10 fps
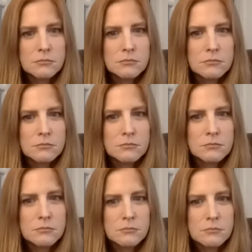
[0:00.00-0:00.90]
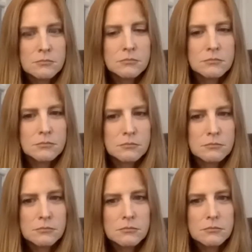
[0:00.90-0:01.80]

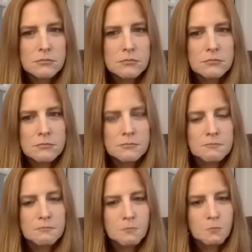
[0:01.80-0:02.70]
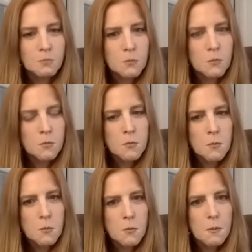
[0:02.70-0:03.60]

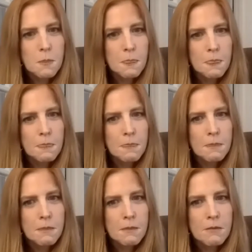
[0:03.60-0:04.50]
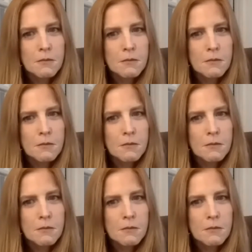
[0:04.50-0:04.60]
No words are spoken by the person on screen.